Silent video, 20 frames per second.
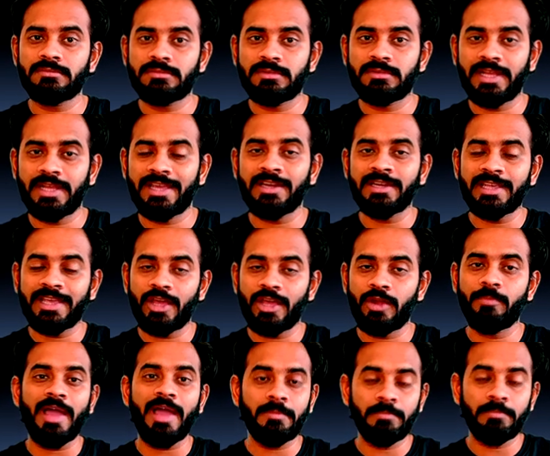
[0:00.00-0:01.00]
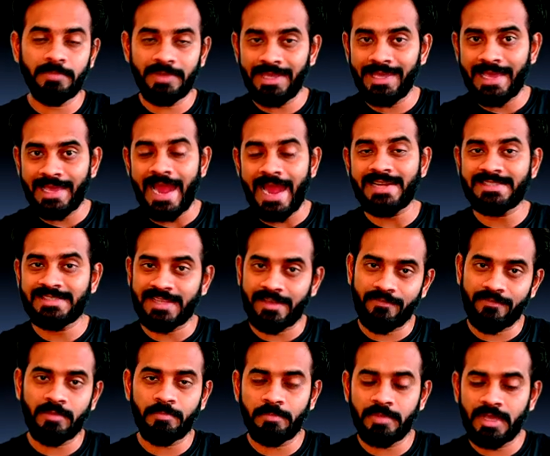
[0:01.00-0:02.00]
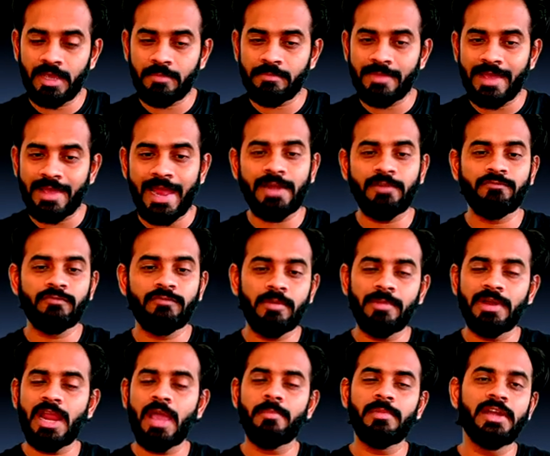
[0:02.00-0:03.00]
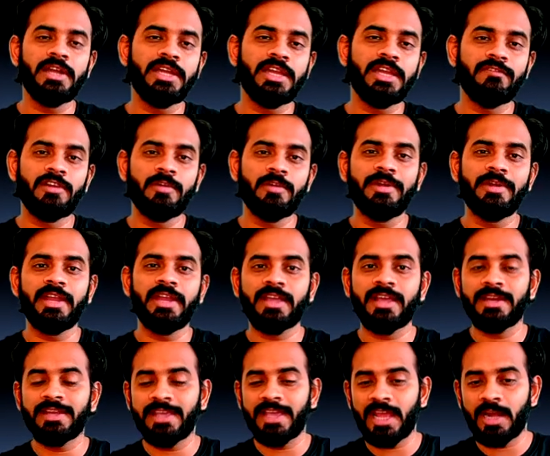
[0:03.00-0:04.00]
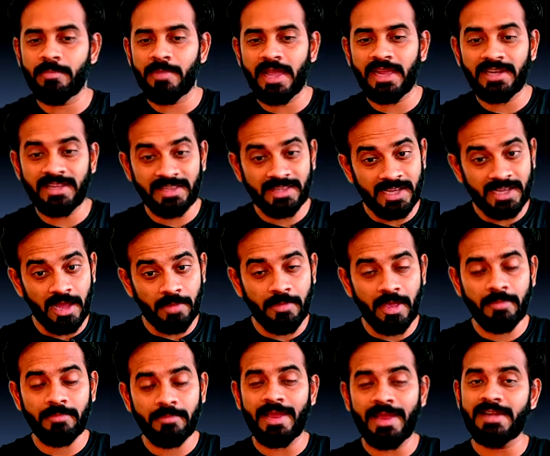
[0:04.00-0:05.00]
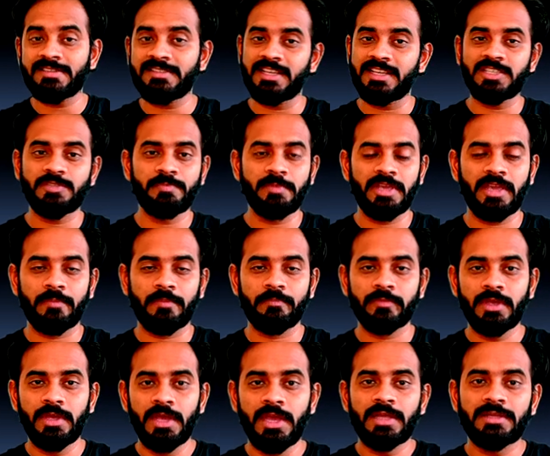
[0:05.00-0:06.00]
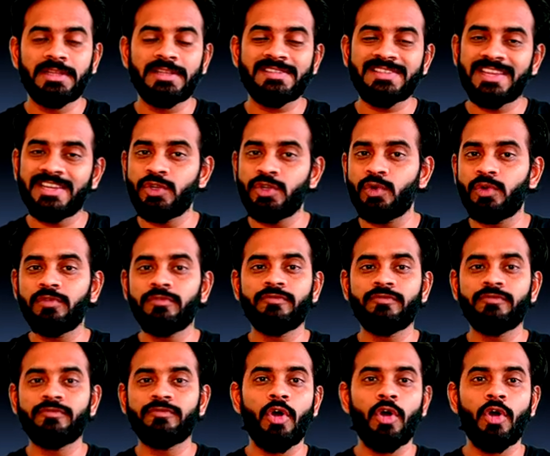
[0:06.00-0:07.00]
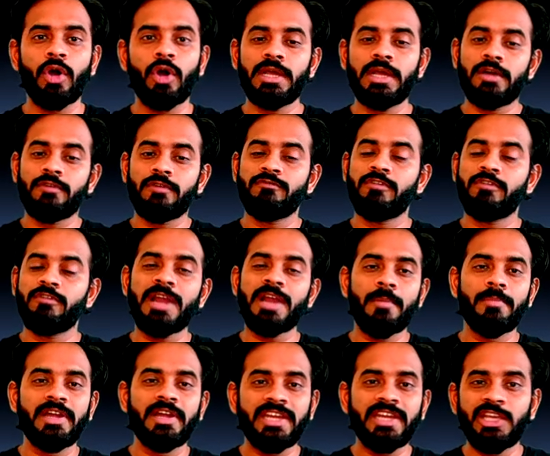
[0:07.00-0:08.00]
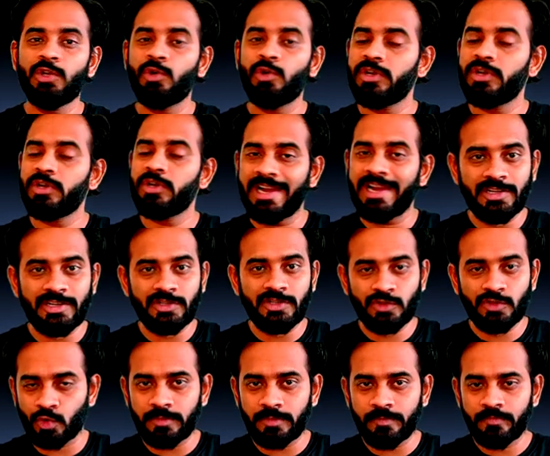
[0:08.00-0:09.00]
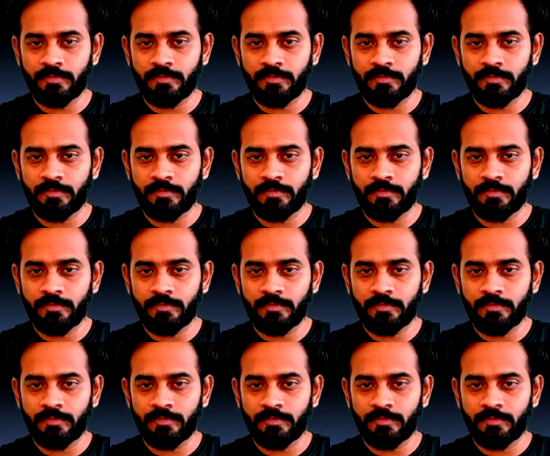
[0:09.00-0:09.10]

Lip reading: taken care by me at 7 p.m. and verbal ability will be taken care by Nitika ma'am at 6 p.m. The schedule for verbal ability you will get it soon.